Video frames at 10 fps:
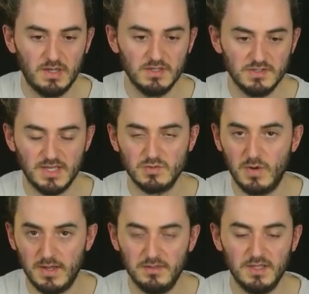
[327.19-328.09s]
So that's
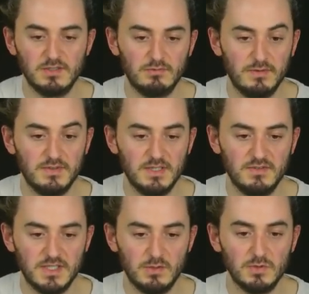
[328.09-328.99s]
when the derivative
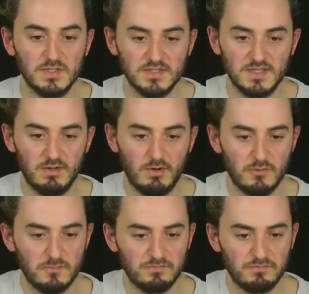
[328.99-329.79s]
is equal to 0.